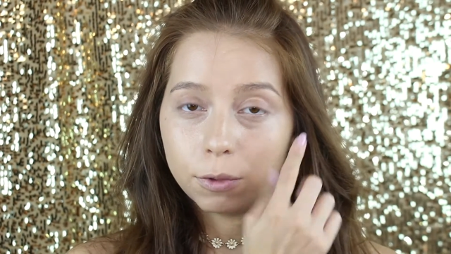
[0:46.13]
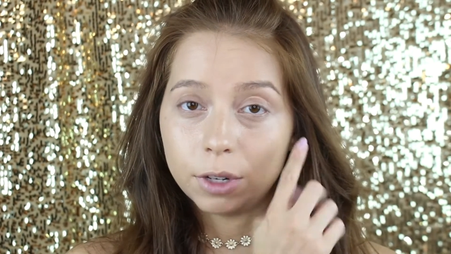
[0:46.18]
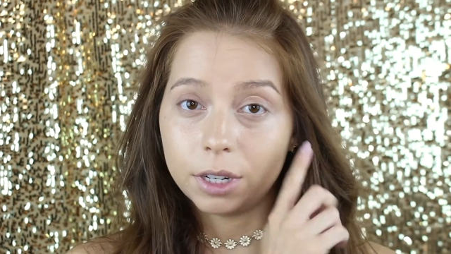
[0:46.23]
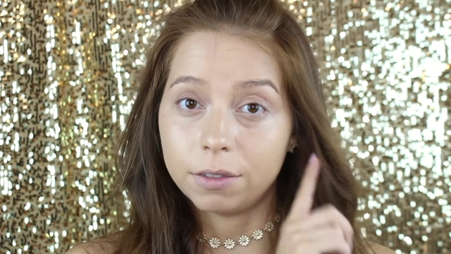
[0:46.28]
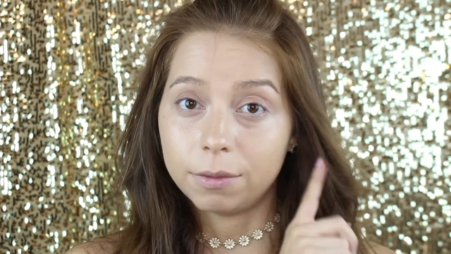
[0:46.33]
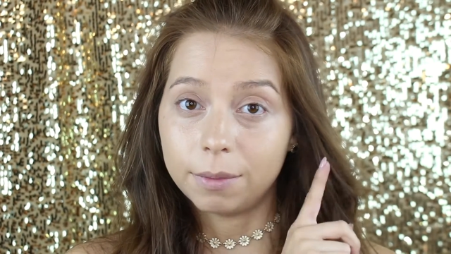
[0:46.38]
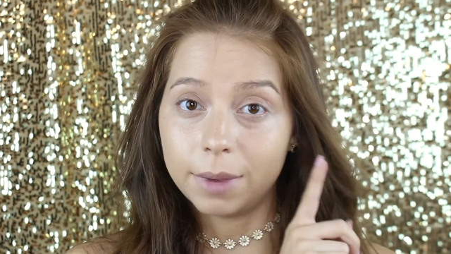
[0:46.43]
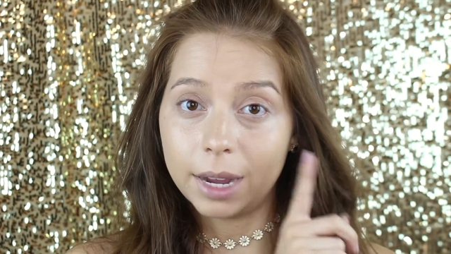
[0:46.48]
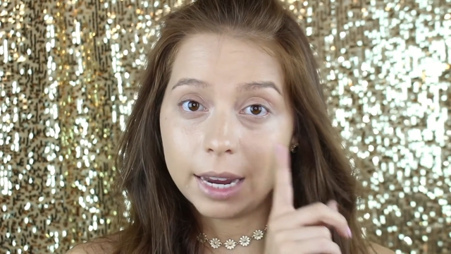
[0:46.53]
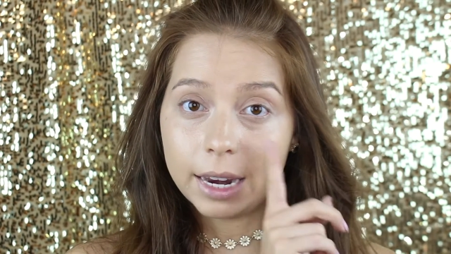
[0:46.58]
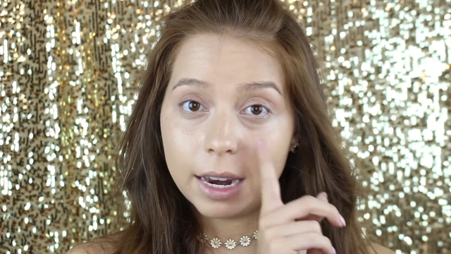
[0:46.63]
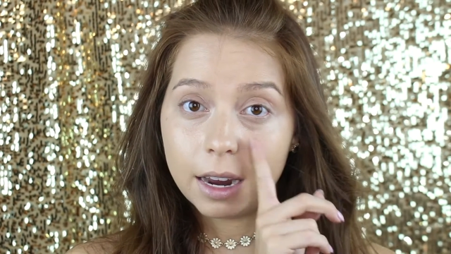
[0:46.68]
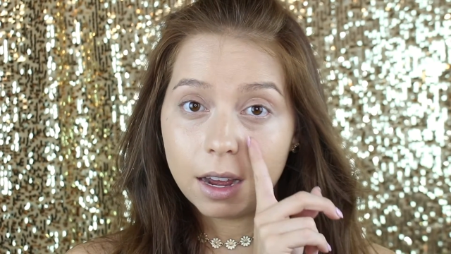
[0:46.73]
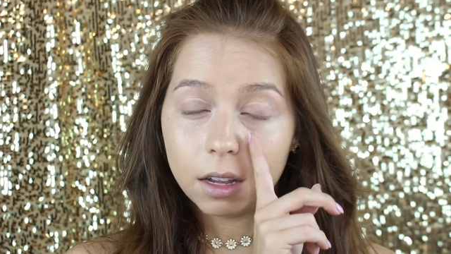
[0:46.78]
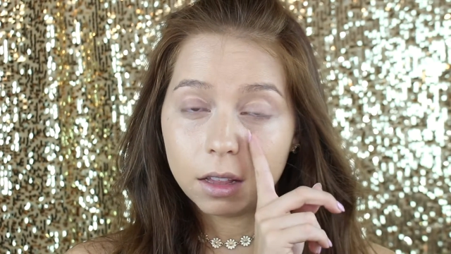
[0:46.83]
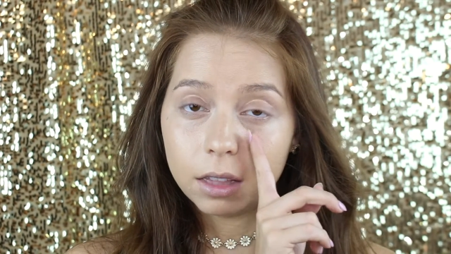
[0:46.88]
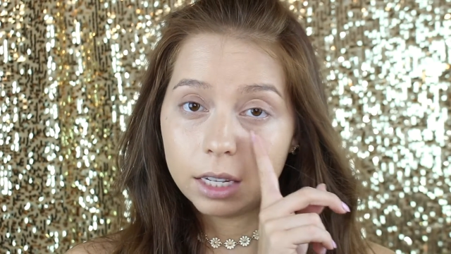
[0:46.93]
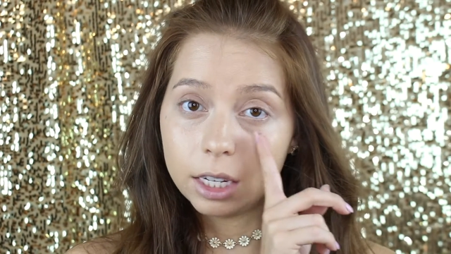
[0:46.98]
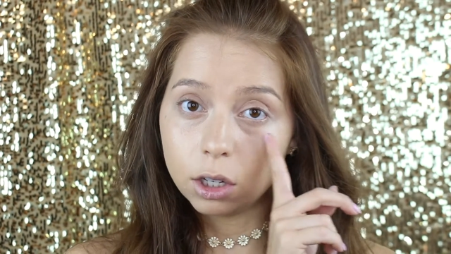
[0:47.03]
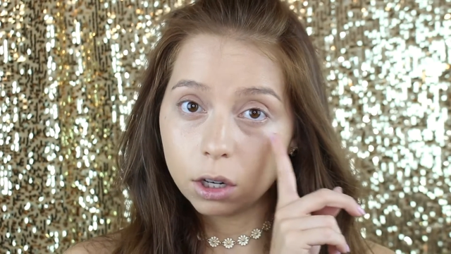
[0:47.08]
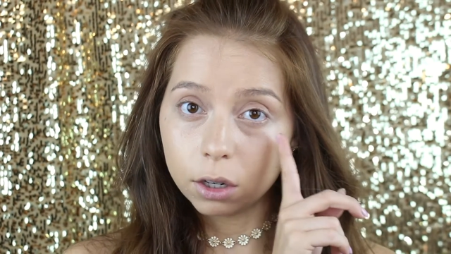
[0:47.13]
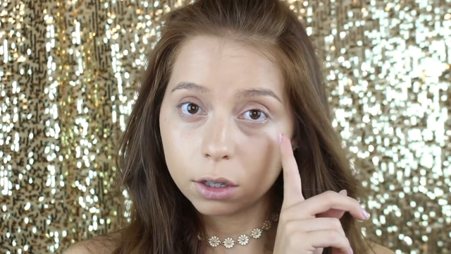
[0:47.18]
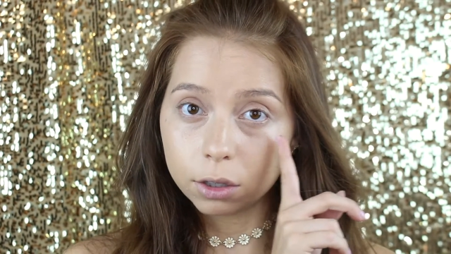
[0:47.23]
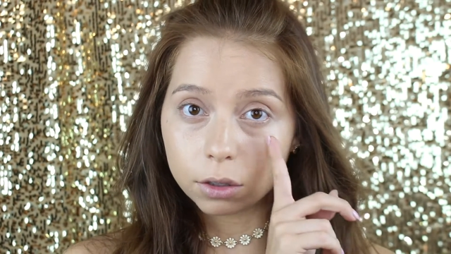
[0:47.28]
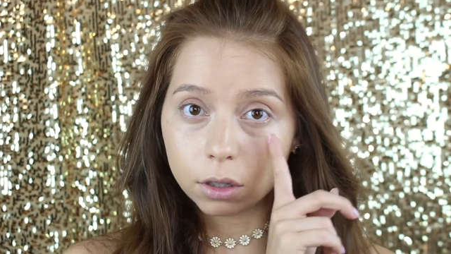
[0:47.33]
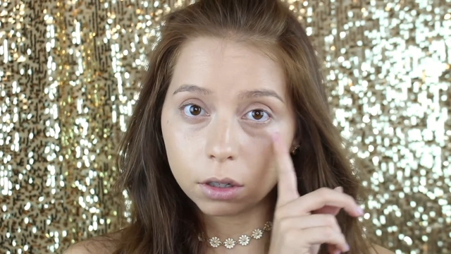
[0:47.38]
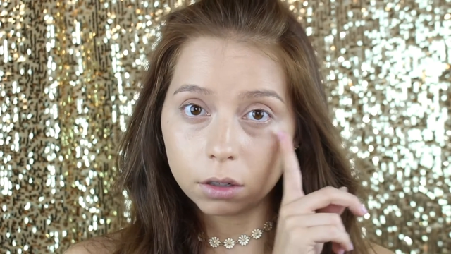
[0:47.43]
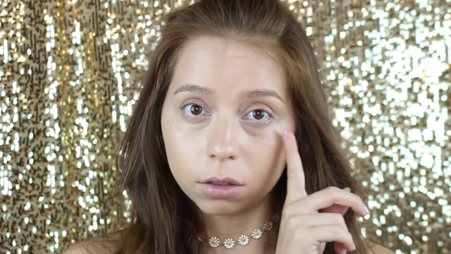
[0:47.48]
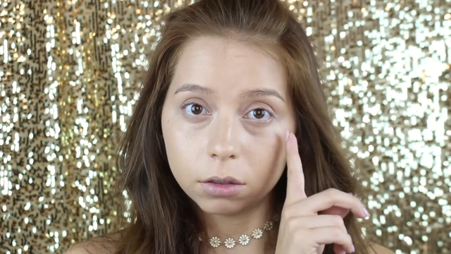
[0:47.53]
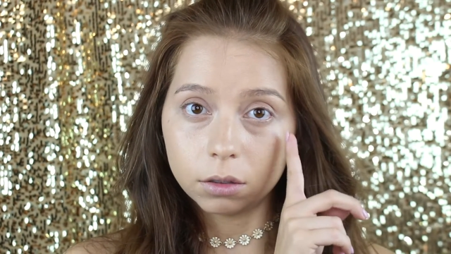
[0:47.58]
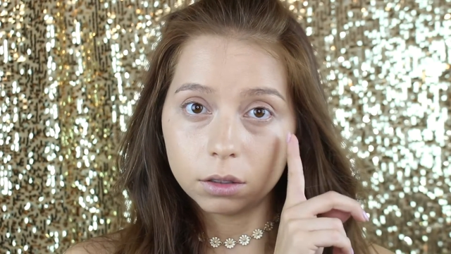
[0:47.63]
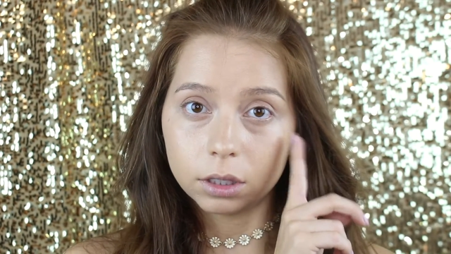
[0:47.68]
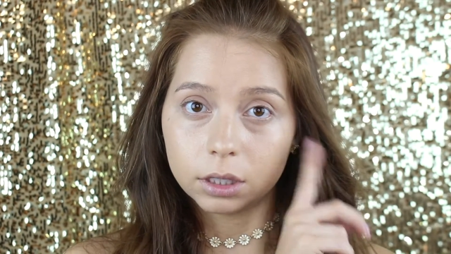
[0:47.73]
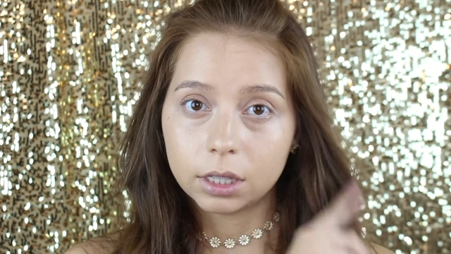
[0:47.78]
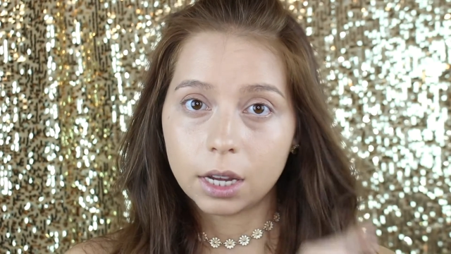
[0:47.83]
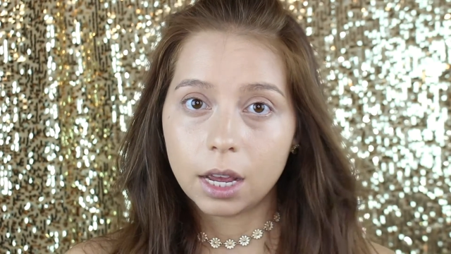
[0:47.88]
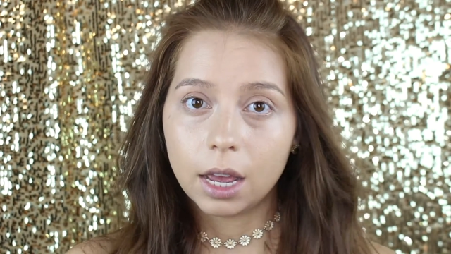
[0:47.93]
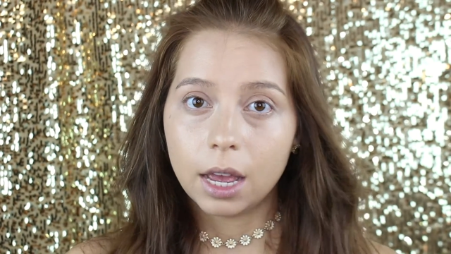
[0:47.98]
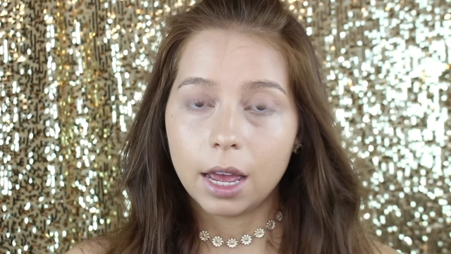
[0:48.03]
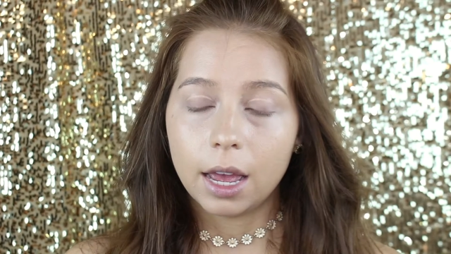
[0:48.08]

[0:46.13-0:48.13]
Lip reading: rid of my ugly dark circles.